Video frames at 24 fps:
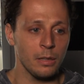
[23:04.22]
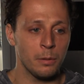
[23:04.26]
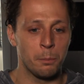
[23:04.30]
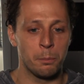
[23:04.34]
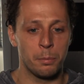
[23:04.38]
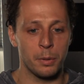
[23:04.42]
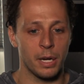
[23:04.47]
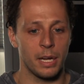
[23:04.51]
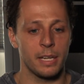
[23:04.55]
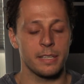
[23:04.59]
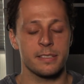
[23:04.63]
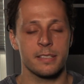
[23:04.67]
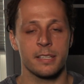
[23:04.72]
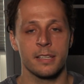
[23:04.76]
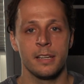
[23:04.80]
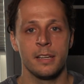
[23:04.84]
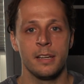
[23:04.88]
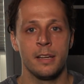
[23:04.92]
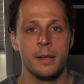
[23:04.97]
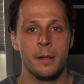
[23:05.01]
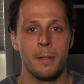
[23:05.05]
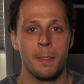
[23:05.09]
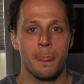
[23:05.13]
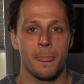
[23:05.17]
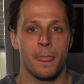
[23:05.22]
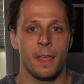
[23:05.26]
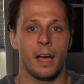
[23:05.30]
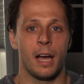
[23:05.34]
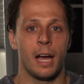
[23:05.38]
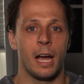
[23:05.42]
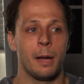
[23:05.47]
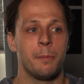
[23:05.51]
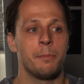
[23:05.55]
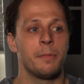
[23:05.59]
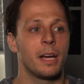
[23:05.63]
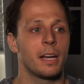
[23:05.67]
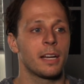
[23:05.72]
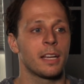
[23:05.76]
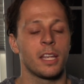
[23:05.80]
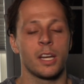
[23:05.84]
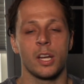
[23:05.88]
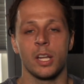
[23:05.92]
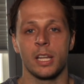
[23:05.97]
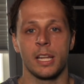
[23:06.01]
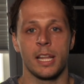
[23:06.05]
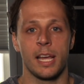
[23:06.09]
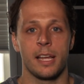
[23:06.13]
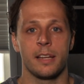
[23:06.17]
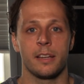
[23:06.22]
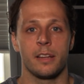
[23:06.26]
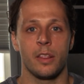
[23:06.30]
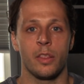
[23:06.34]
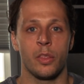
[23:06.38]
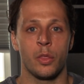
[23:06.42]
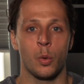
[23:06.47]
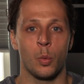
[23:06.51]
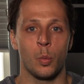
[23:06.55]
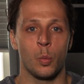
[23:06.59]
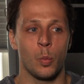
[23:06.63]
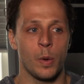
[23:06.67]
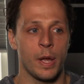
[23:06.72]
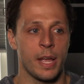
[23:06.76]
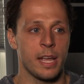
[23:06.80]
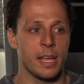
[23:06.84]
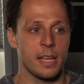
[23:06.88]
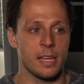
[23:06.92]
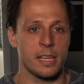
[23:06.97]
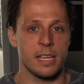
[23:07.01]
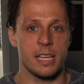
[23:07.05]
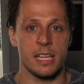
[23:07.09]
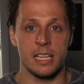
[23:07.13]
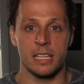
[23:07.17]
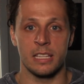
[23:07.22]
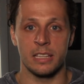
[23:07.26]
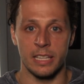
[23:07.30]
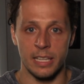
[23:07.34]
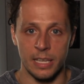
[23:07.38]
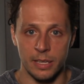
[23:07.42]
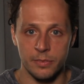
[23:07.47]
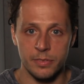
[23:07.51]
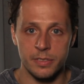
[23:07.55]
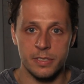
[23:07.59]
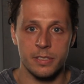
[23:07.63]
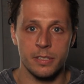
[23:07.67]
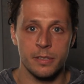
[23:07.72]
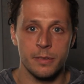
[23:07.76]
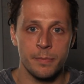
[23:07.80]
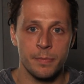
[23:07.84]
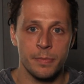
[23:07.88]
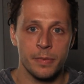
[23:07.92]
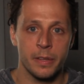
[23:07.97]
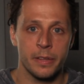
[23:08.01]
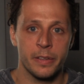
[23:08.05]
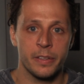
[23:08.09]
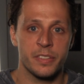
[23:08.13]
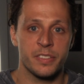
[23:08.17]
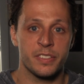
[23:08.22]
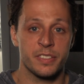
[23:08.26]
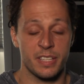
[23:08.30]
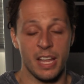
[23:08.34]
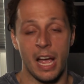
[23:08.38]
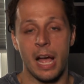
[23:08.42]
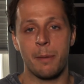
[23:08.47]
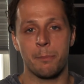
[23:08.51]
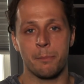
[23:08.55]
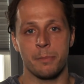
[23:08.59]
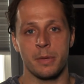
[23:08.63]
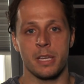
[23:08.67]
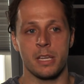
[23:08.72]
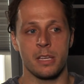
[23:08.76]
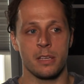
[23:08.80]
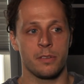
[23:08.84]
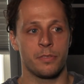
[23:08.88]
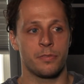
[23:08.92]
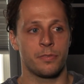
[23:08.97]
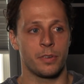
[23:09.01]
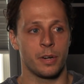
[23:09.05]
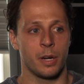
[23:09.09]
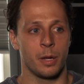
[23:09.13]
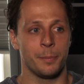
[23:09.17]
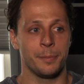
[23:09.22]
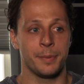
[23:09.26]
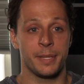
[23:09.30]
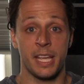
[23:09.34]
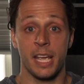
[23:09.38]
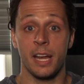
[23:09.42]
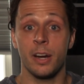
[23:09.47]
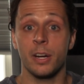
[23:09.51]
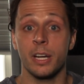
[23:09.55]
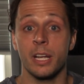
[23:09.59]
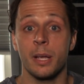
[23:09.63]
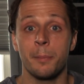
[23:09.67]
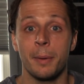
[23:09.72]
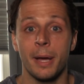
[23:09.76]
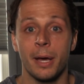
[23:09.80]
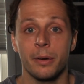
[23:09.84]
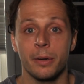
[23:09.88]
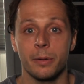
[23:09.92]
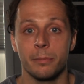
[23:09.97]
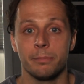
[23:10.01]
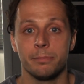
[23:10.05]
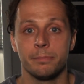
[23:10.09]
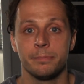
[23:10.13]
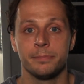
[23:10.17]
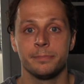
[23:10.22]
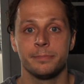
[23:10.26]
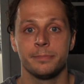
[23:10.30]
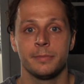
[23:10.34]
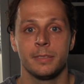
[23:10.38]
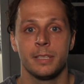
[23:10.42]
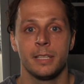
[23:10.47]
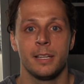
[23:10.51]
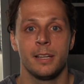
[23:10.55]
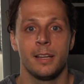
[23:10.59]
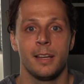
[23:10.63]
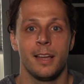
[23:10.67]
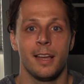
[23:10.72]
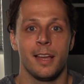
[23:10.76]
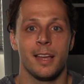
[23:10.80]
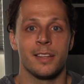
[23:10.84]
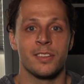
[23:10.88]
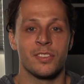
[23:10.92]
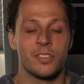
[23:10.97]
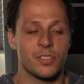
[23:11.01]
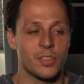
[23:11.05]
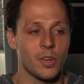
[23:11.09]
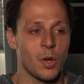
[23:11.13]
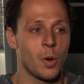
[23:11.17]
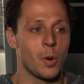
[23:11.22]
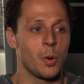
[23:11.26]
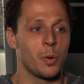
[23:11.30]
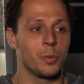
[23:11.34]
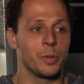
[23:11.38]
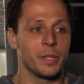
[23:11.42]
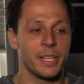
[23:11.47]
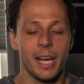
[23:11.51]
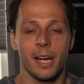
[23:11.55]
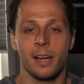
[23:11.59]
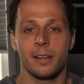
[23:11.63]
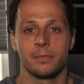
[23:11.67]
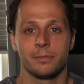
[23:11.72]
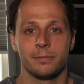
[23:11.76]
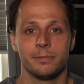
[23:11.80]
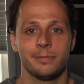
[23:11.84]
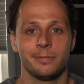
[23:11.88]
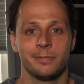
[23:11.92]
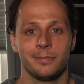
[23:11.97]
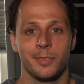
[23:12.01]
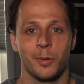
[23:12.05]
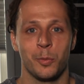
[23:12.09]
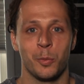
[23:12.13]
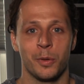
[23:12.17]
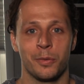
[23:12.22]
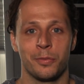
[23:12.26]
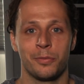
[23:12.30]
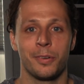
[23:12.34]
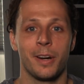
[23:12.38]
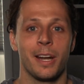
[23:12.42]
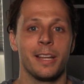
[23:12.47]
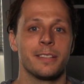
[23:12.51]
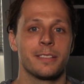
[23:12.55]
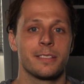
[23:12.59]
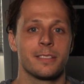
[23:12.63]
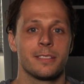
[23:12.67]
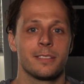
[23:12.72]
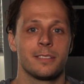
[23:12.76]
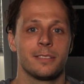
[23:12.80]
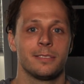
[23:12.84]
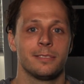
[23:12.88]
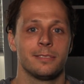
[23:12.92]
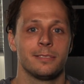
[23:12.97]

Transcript: But I'm not going to let the way he lives stop me from caring about him. And so, yeah, we're friends.